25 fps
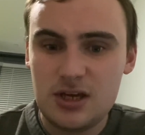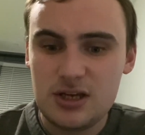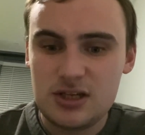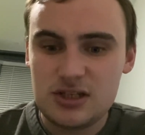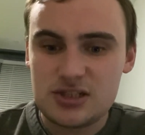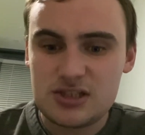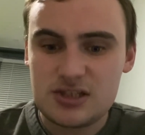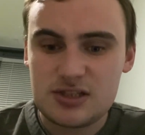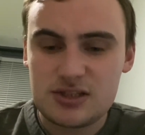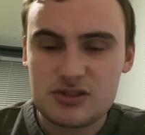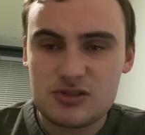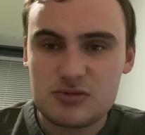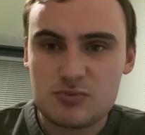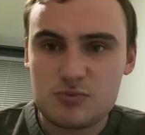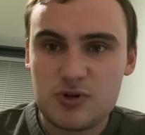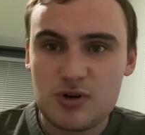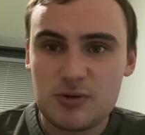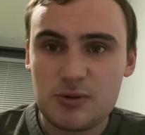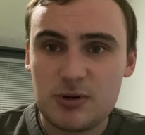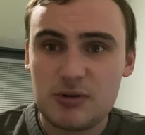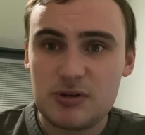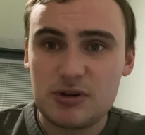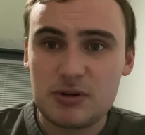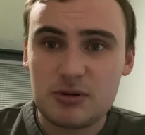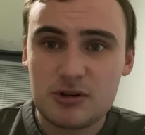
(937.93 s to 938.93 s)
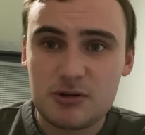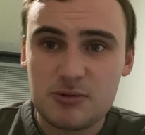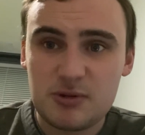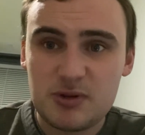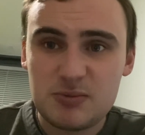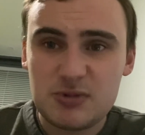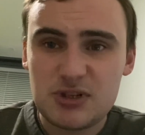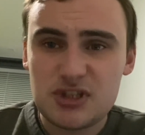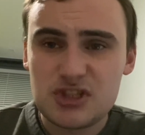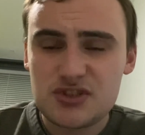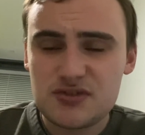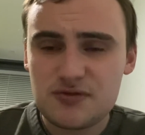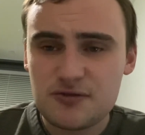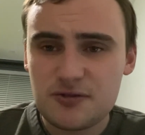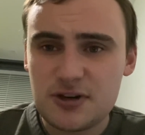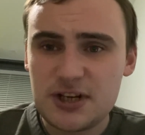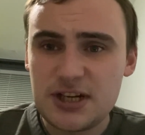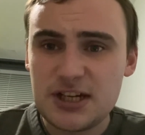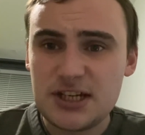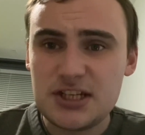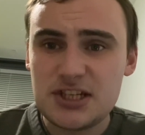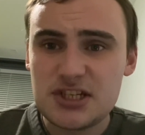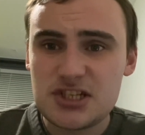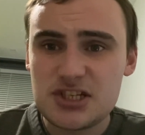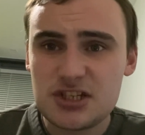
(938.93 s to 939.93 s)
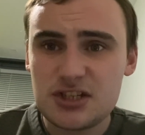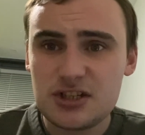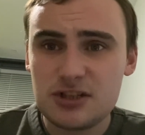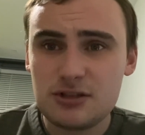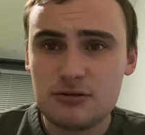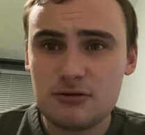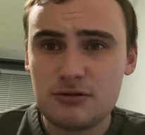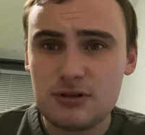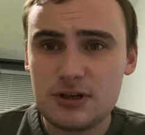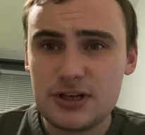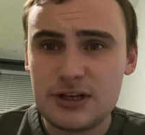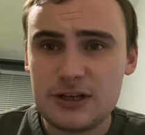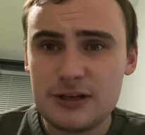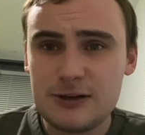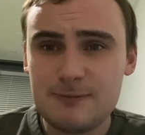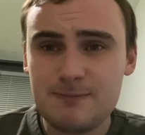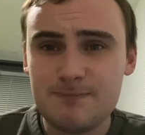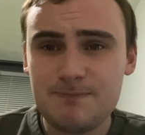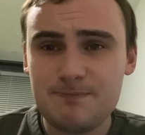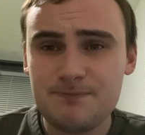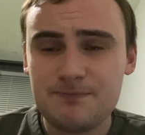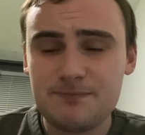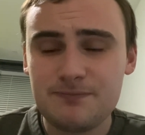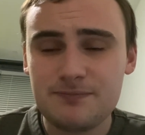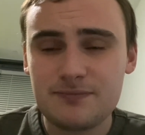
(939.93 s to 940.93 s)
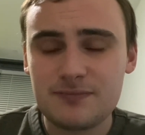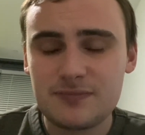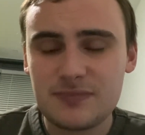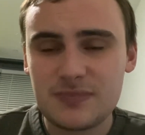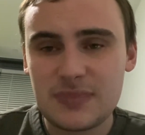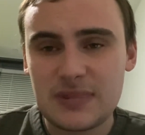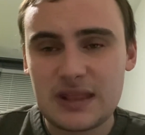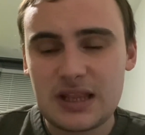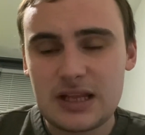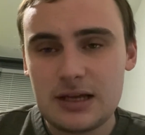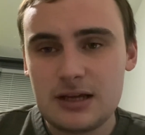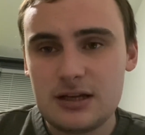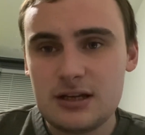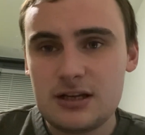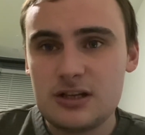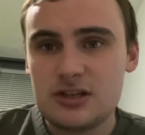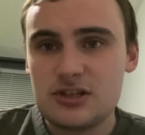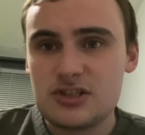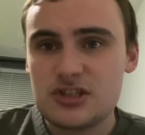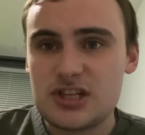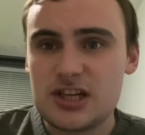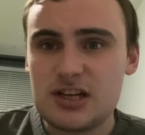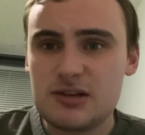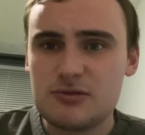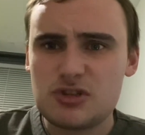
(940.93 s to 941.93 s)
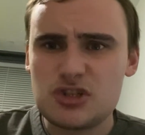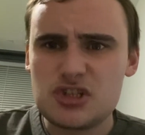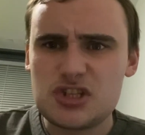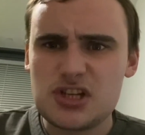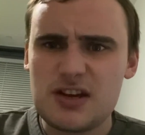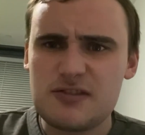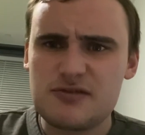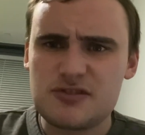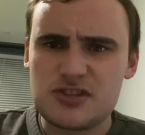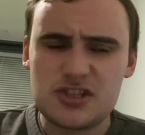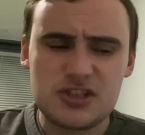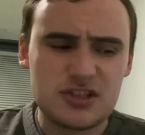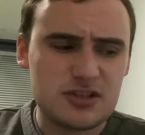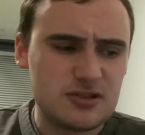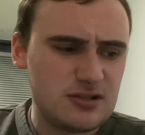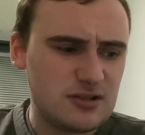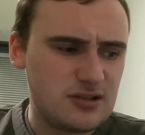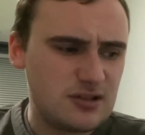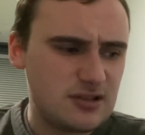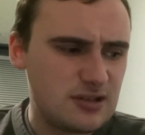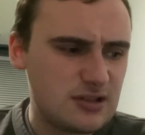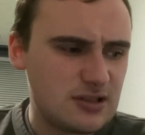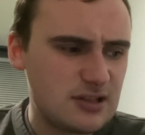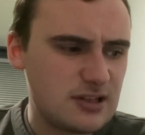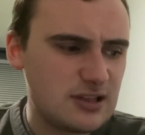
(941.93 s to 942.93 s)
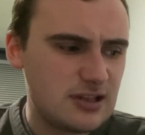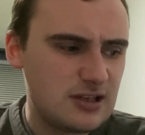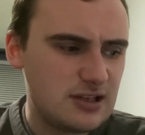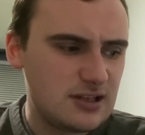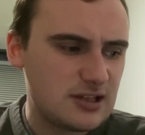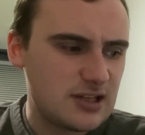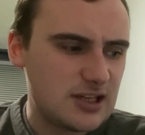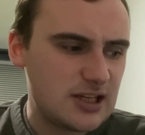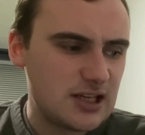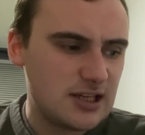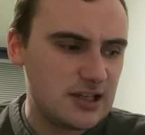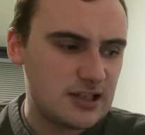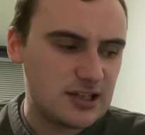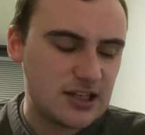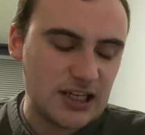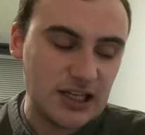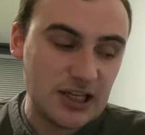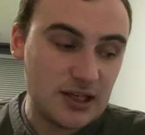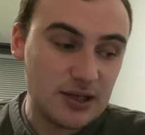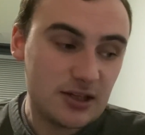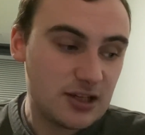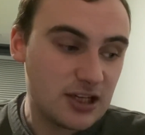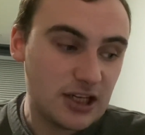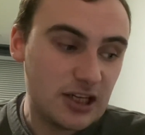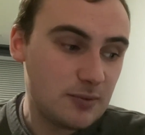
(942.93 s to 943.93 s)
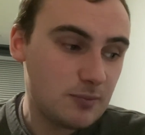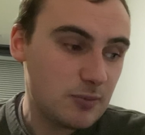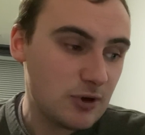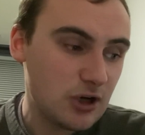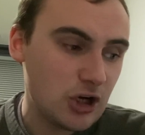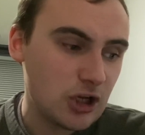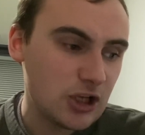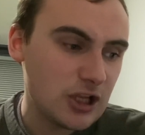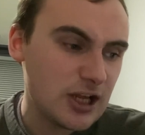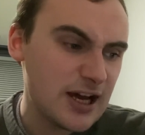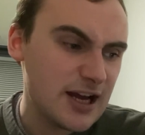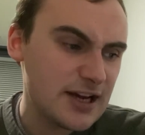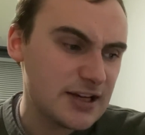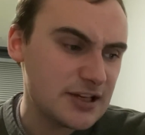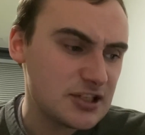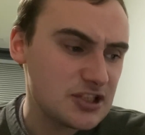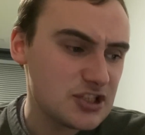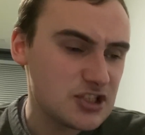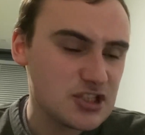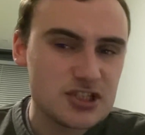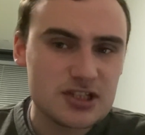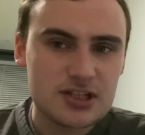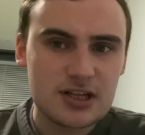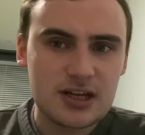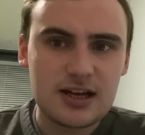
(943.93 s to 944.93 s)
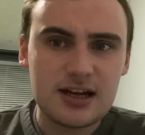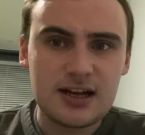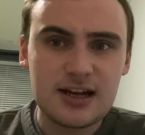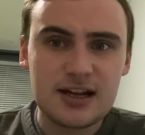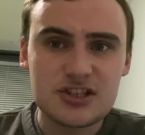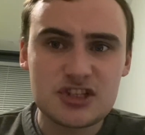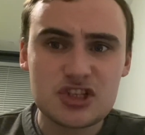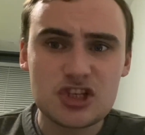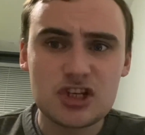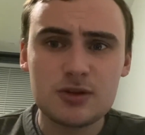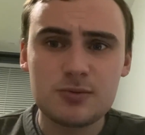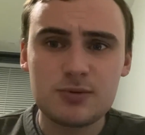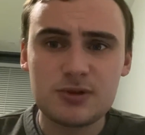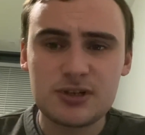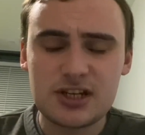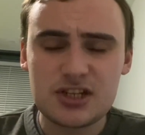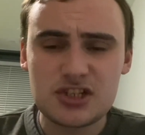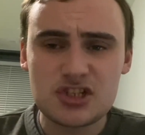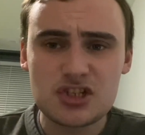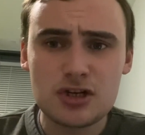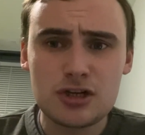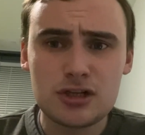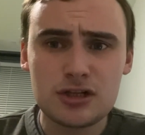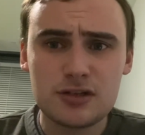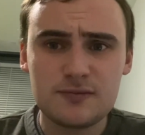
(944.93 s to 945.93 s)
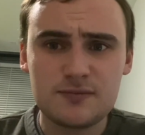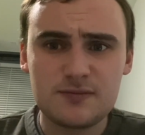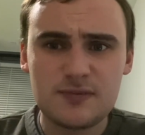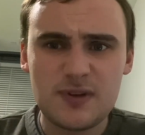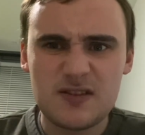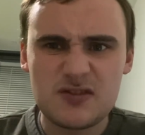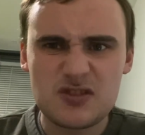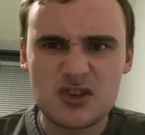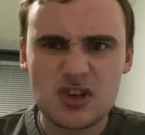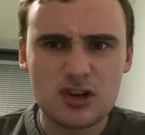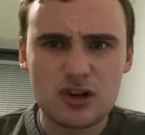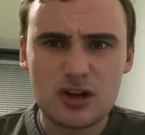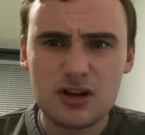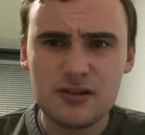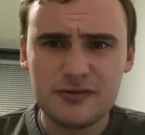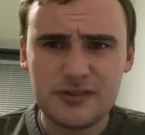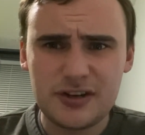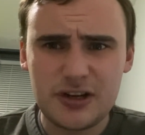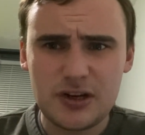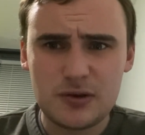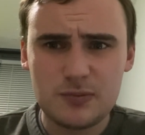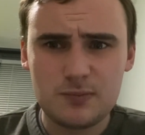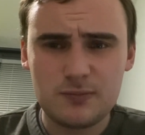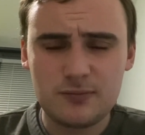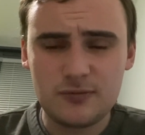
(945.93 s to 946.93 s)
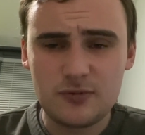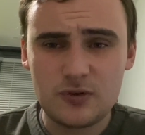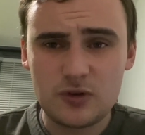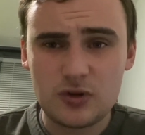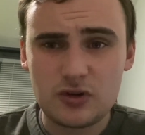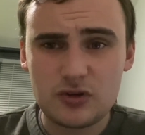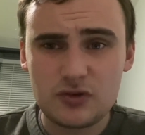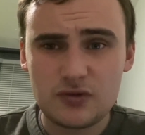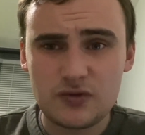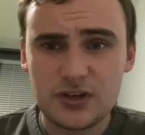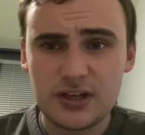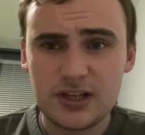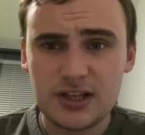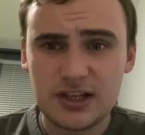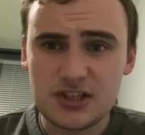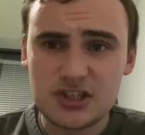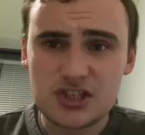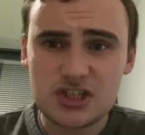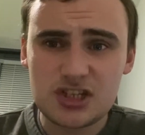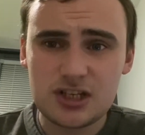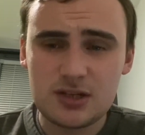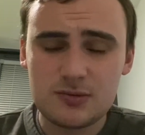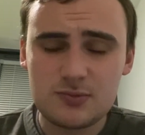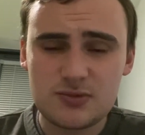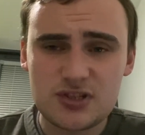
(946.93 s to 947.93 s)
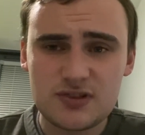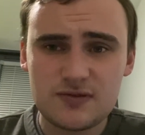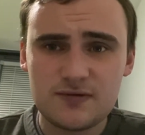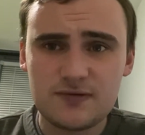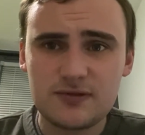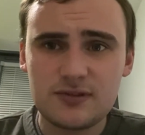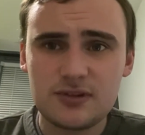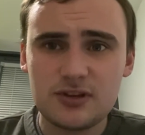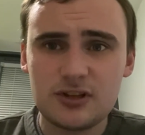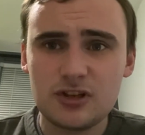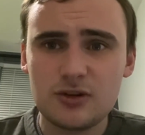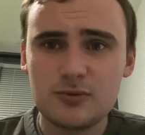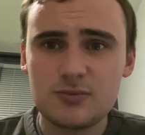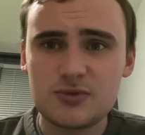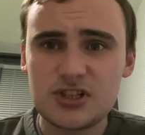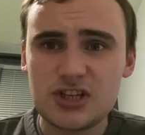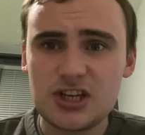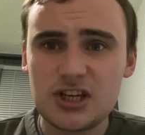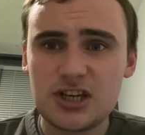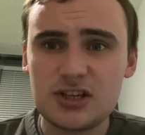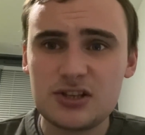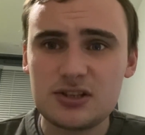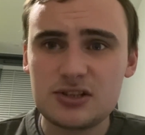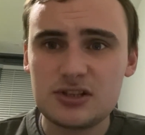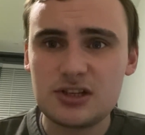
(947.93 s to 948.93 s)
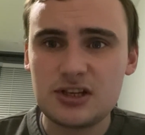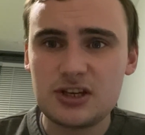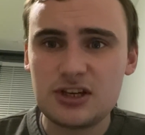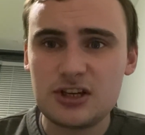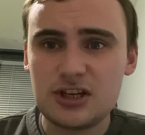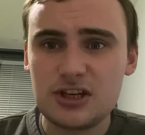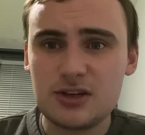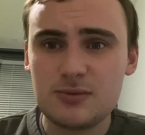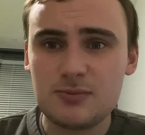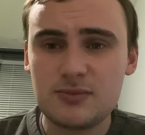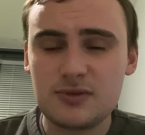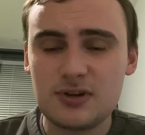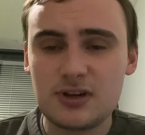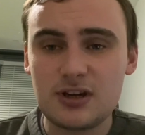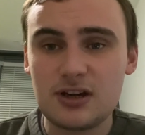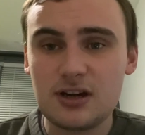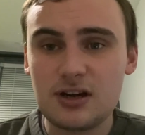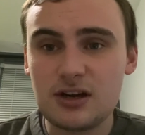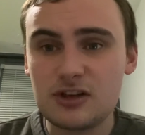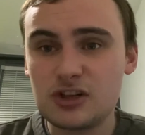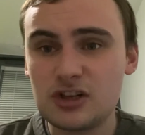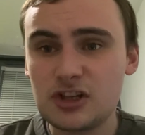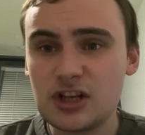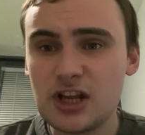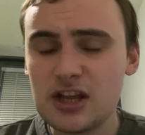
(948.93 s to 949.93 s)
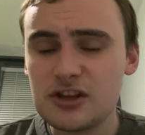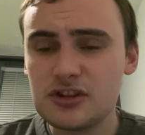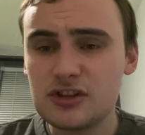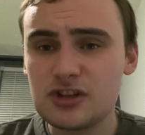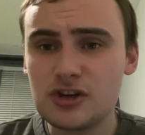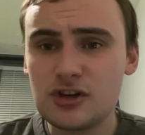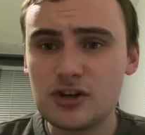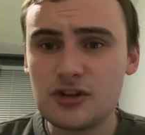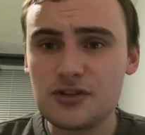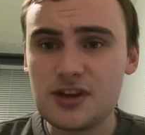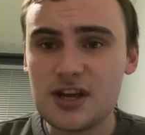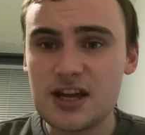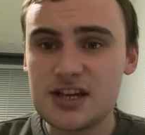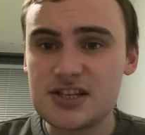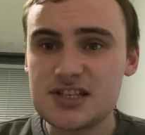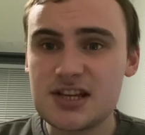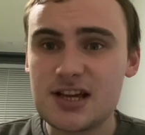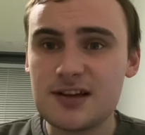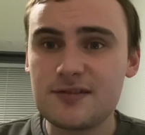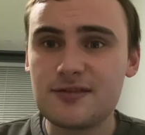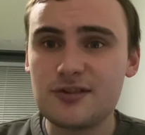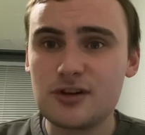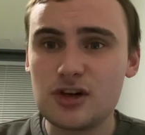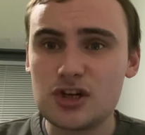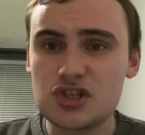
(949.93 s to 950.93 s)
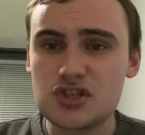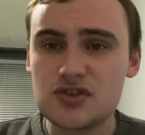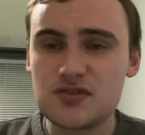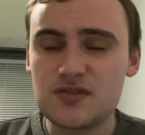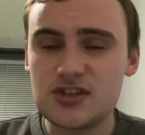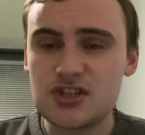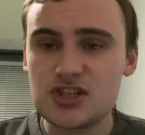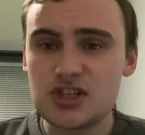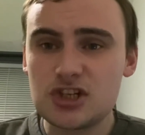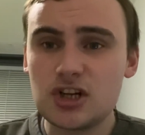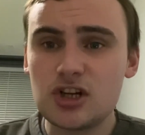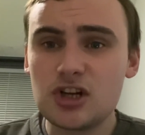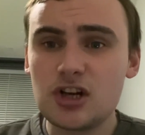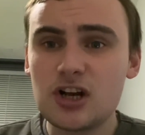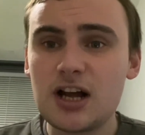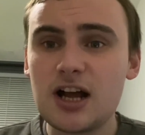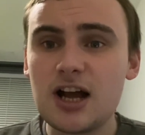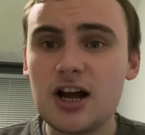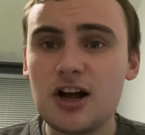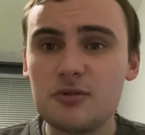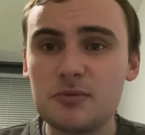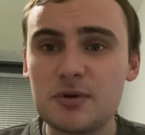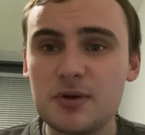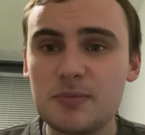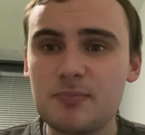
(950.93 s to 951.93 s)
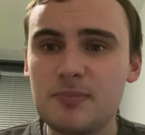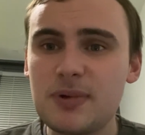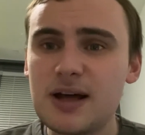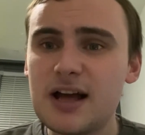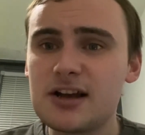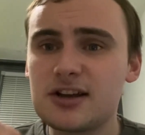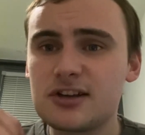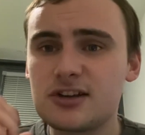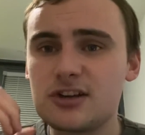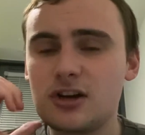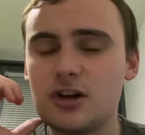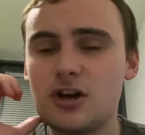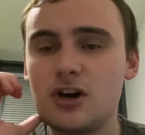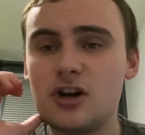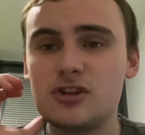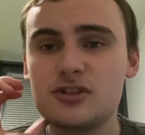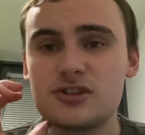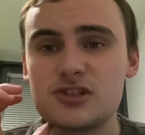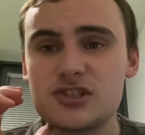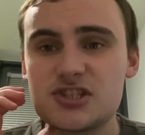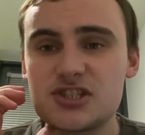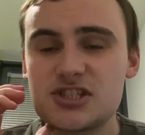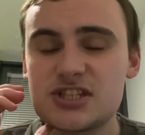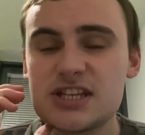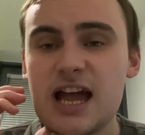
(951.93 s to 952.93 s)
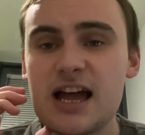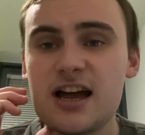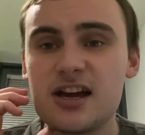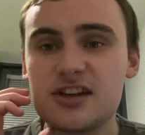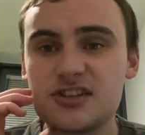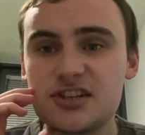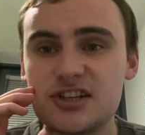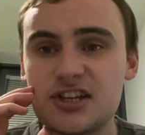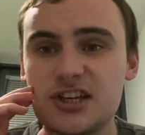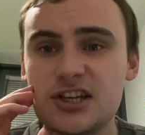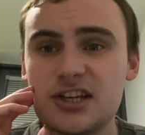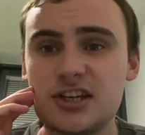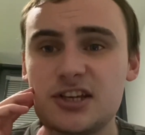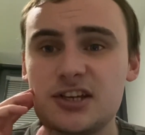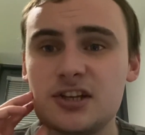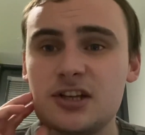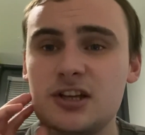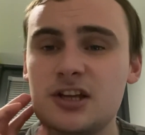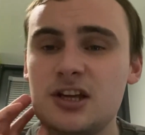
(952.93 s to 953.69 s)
it's probably when I'm going to be most free. So we'll just have to keep all eyes open. That's all I got for you, really, in terms of the update. And on that note, that is that for this video. I'll be back on Saturday